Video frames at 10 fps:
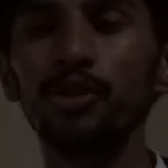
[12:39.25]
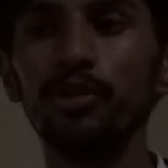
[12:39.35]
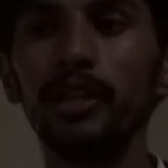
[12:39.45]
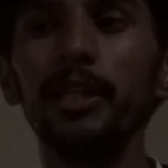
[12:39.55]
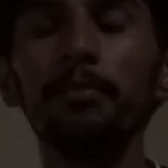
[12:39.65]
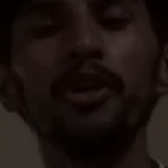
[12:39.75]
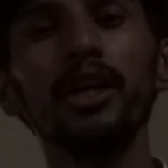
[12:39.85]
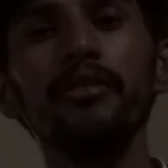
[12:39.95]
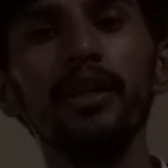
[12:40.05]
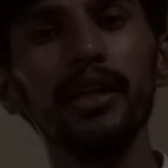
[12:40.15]
so that the
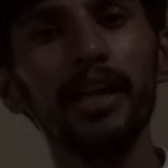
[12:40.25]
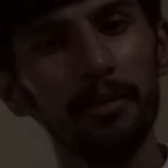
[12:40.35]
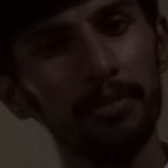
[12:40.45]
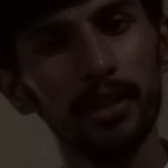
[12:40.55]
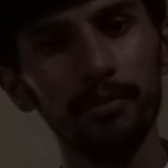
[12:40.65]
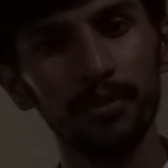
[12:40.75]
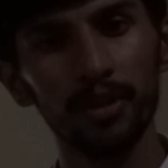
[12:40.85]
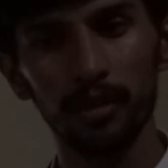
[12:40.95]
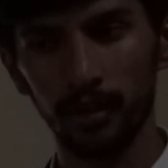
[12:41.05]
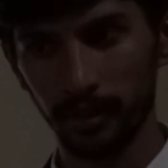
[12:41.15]
productivity can be
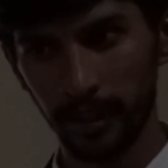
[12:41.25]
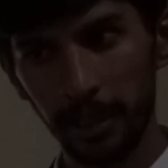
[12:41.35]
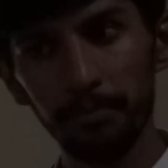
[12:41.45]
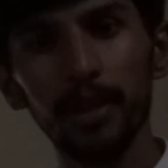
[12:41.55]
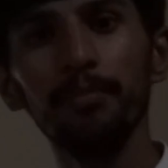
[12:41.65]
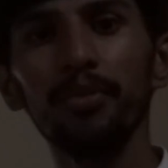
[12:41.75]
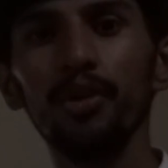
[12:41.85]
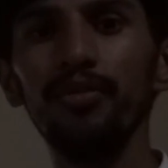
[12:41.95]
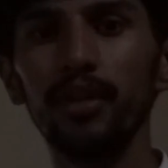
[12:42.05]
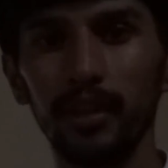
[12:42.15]

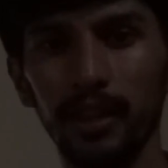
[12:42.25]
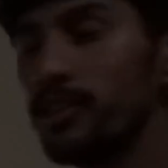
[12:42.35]
improved in